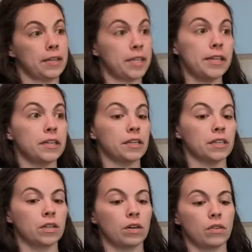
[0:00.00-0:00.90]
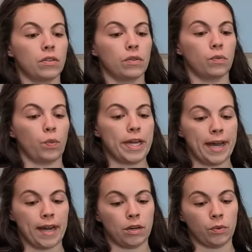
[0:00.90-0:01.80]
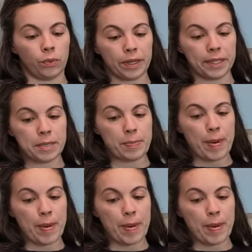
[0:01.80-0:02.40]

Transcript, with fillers: a year, we had a really